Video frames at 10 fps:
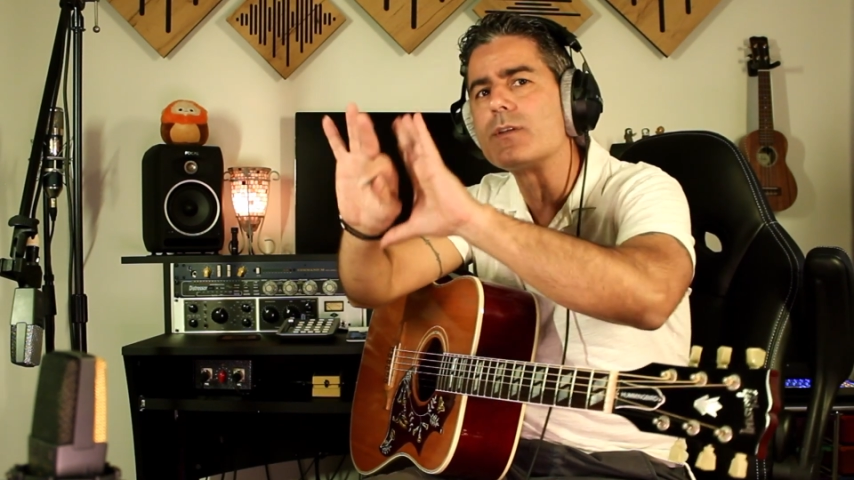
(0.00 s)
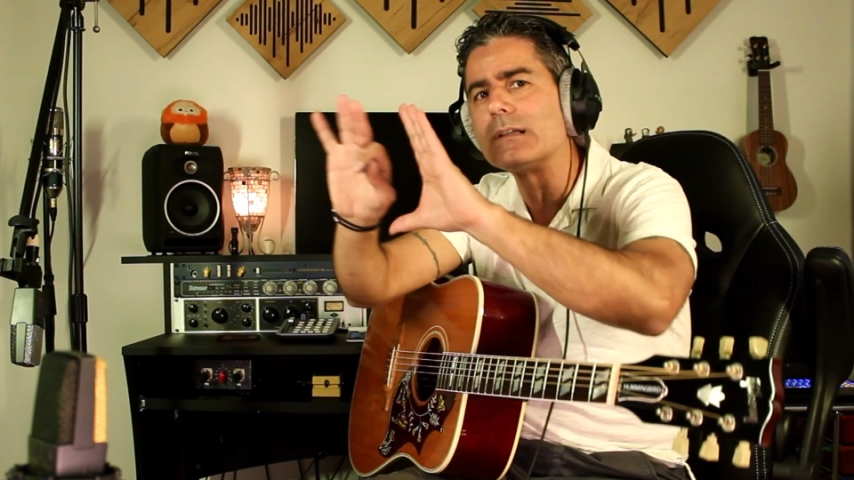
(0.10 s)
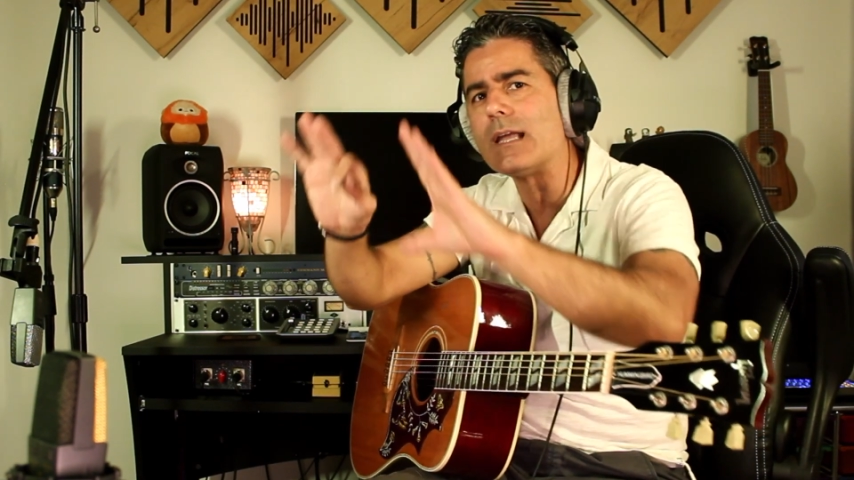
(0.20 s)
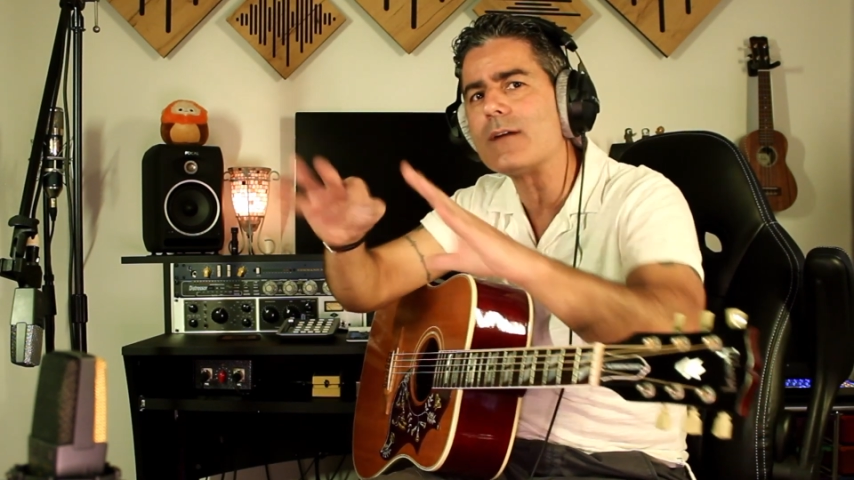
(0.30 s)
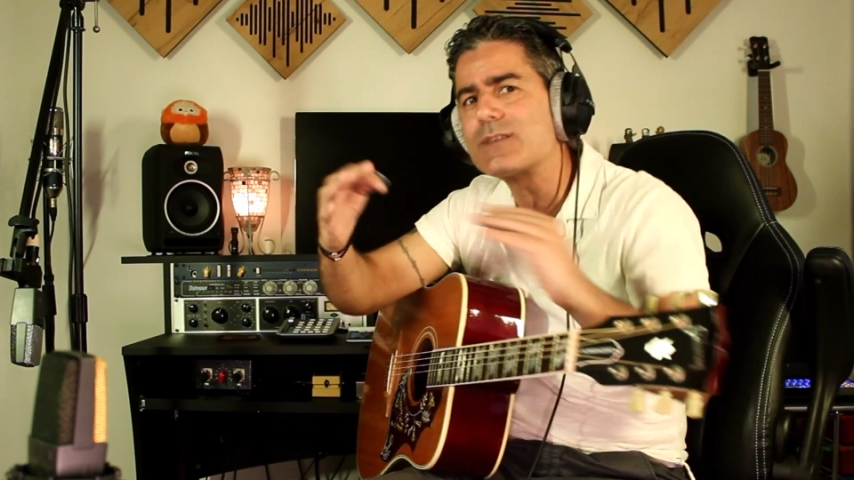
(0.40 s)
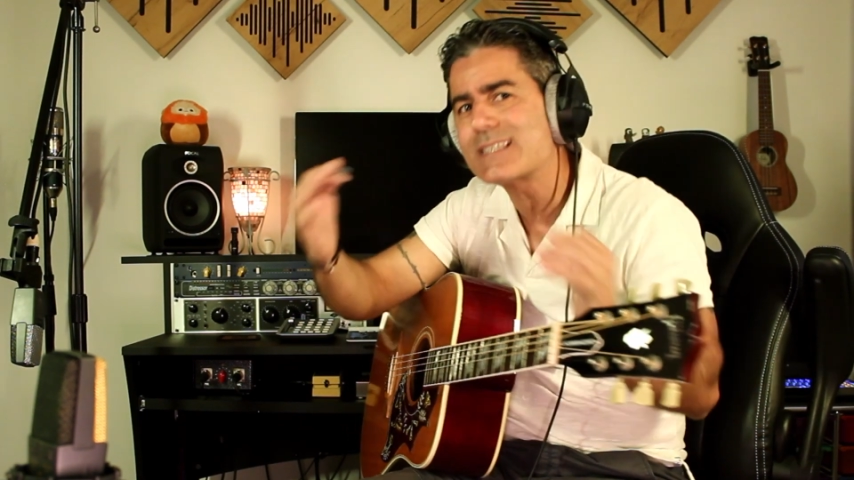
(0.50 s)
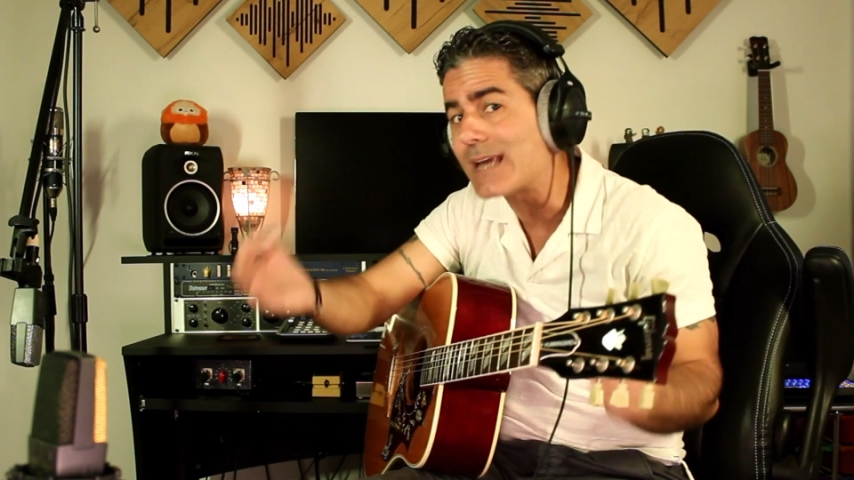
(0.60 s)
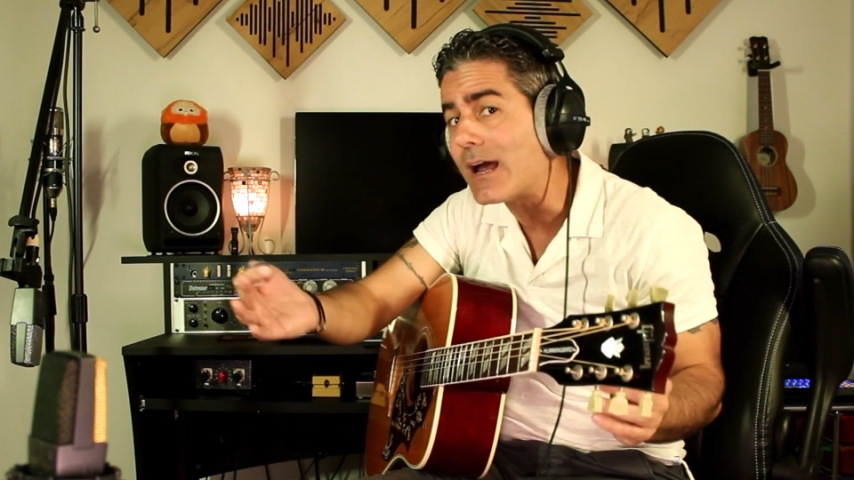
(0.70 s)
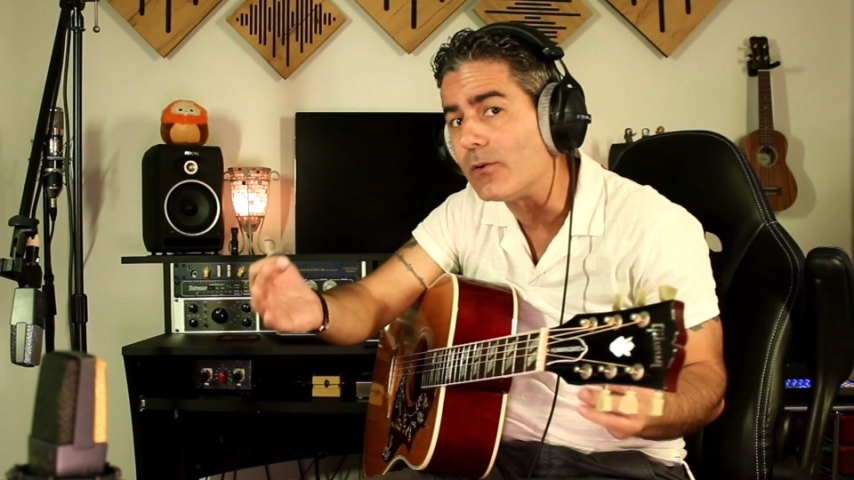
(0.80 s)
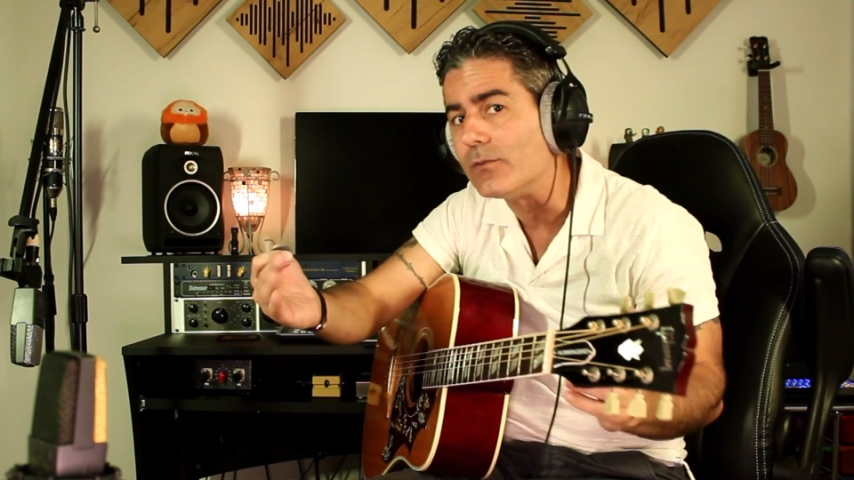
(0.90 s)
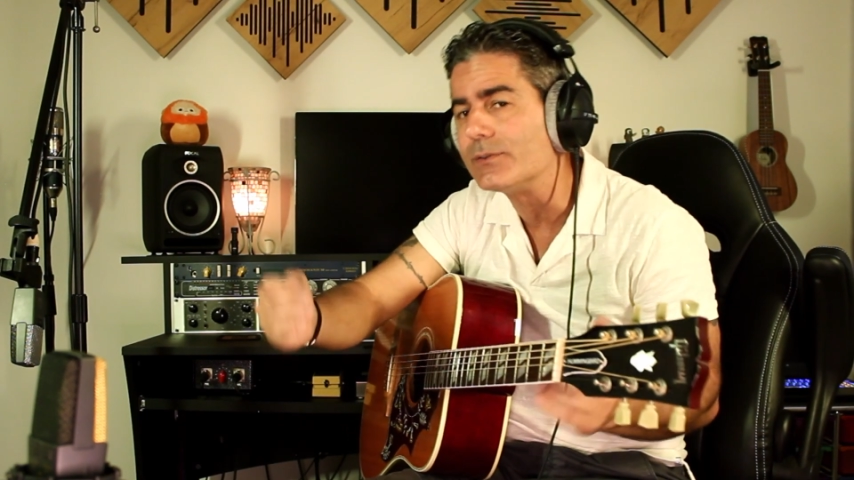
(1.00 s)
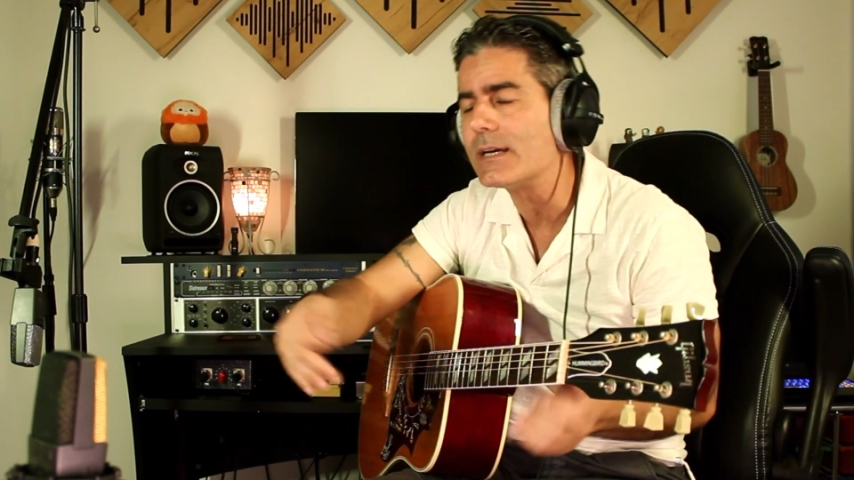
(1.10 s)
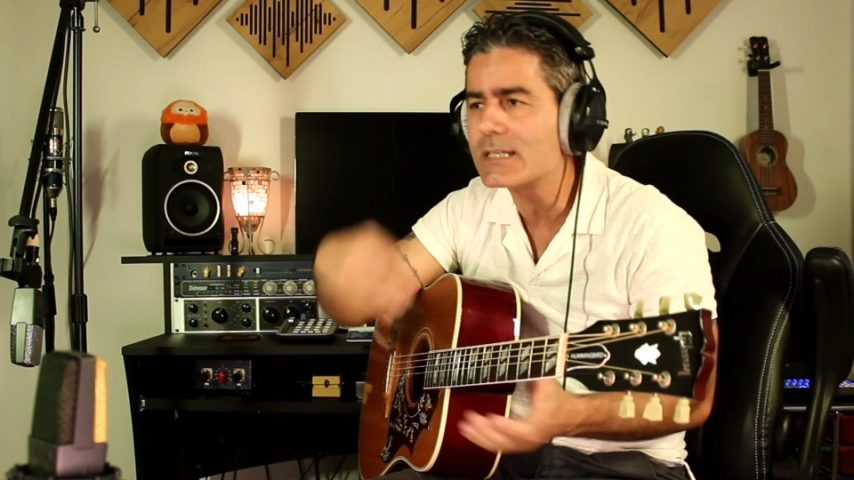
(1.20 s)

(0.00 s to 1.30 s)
than life sound,